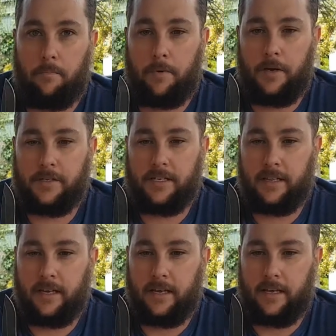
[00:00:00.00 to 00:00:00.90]
Be using
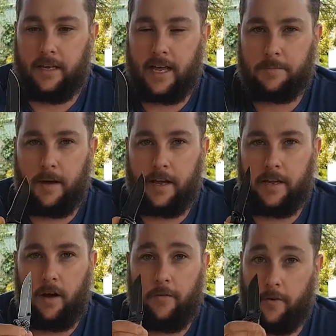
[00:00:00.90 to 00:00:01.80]
the Gas Monkey
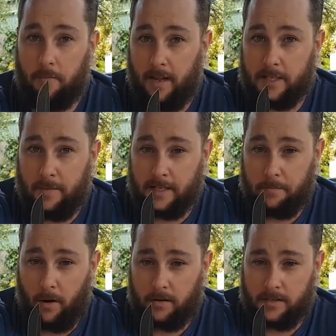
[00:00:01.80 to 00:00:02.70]
knife from last month's
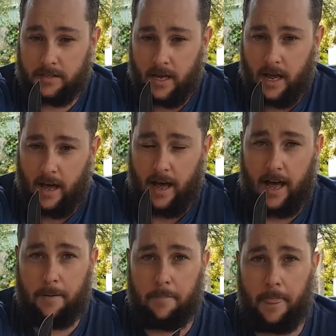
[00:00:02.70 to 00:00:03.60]
box.
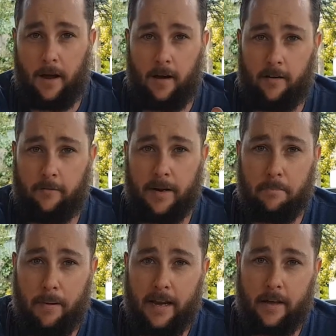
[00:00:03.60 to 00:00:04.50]
I've been
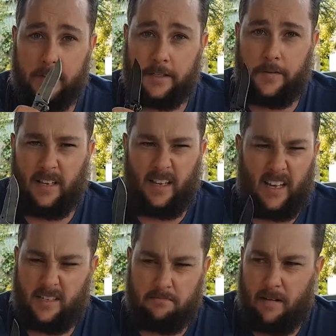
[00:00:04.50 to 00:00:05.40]
beating on this for the
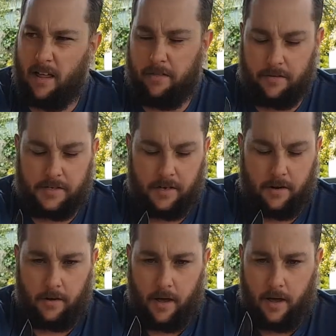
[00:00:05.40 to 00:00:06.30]
last month or
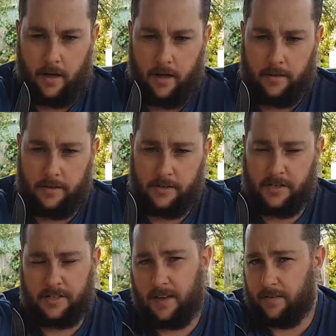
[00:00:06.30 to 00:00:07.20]
so
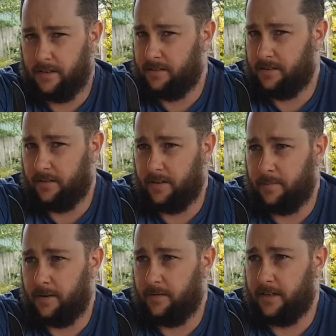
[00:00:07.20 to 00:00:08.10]
just to give it sort of a
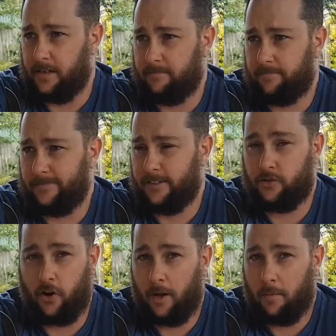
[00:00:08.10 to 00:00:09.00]
bit of a
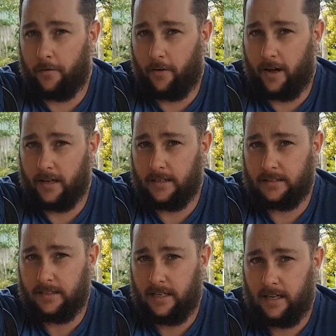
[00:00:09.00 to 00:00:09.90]
trial by fire,
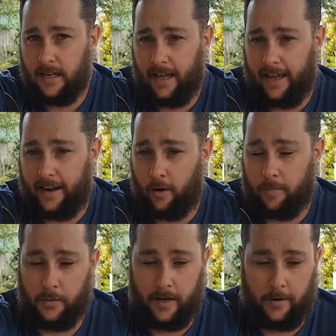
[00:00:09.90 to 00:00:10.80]
and I'll be
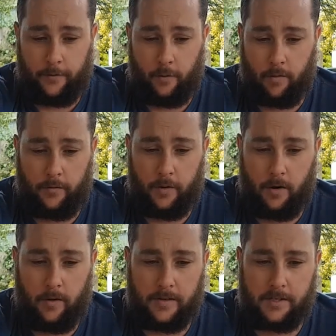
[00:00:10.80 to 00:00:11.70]
doing a full review
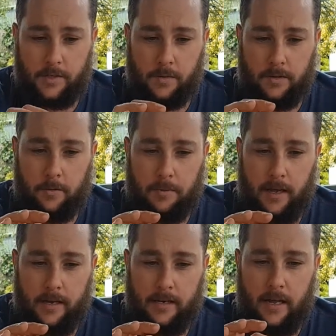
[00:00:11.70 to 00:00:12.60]
on this little
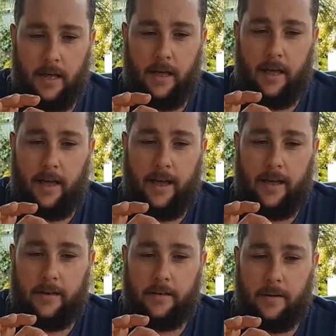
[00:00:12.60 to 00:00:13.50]
blade.
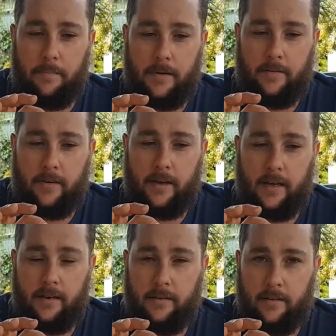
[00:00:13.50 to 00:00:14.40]
And a bit of a
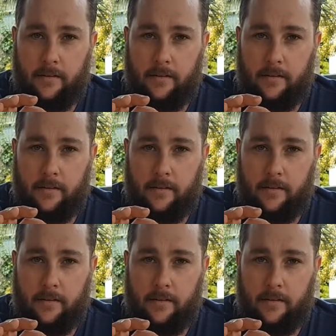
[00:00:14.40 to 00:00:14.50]
hint,